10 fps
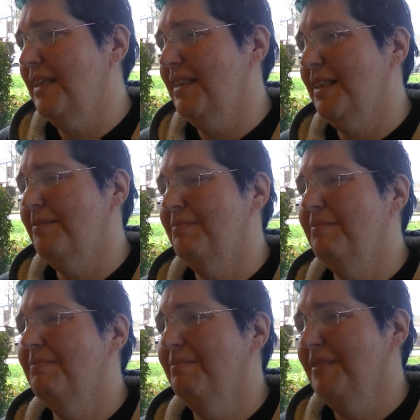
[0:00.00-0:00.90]
That's what I'm saying.
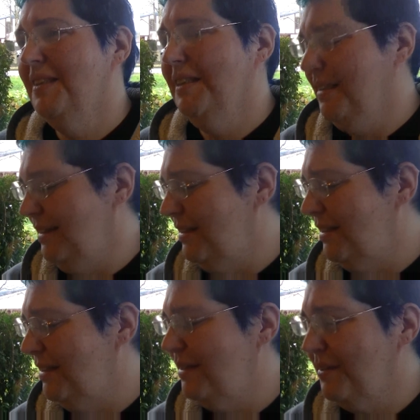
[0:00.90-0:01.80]
So
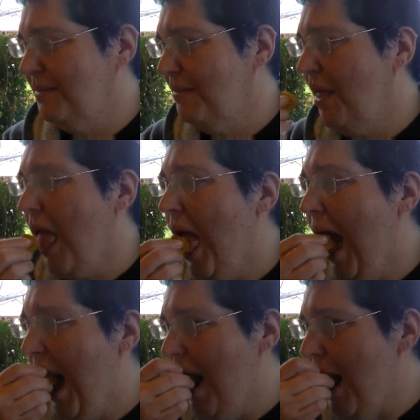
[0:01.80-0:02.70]
no, I wouldn't
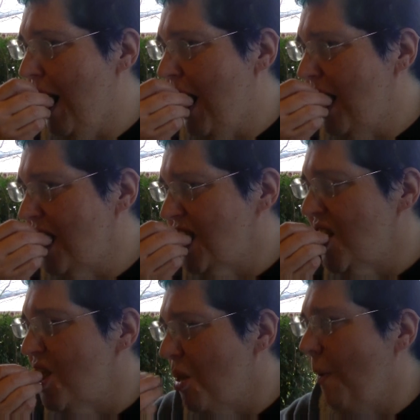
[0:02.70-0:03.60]
even accept
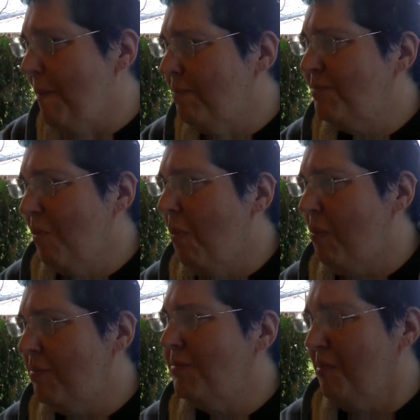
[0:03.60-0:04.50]
it as a
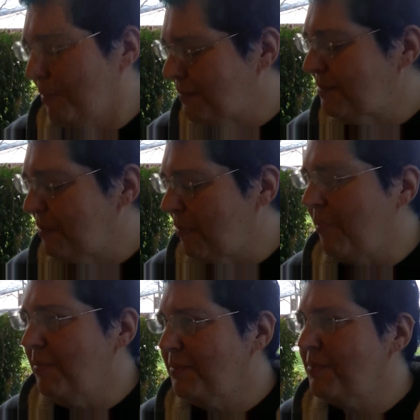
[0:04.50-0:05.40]
fiction because
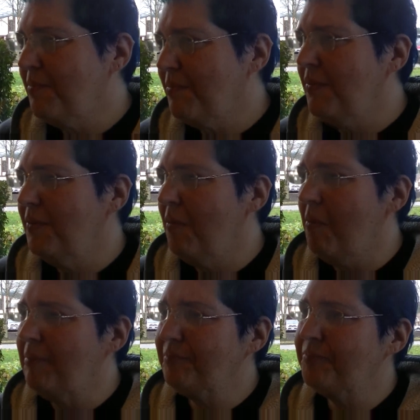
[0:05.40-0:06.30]
there's a
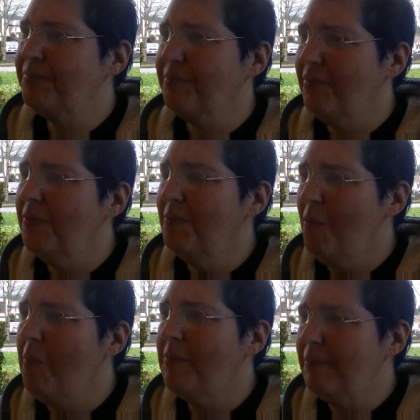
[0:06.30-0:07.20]
lot better
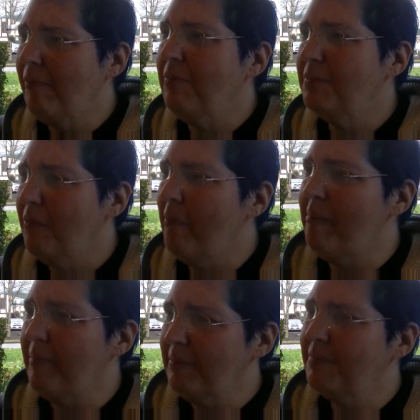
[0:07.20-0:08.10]
fiction that's not
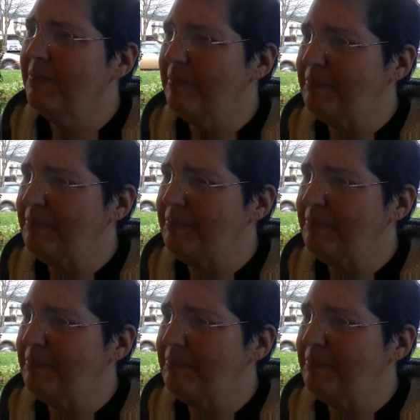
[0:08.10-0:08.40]
horrid